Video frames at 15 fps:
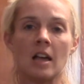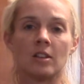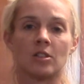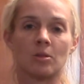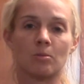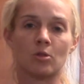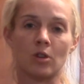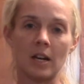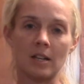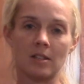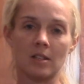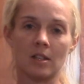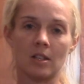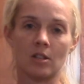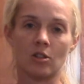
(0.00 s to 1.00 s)
some tricks
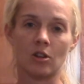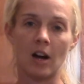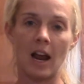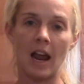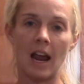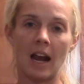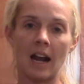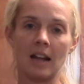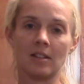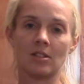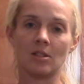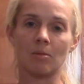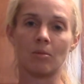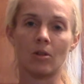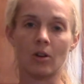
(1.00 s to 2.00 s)
of the trade and
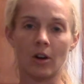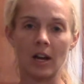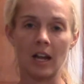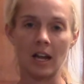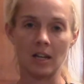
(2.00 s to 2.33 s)
some learning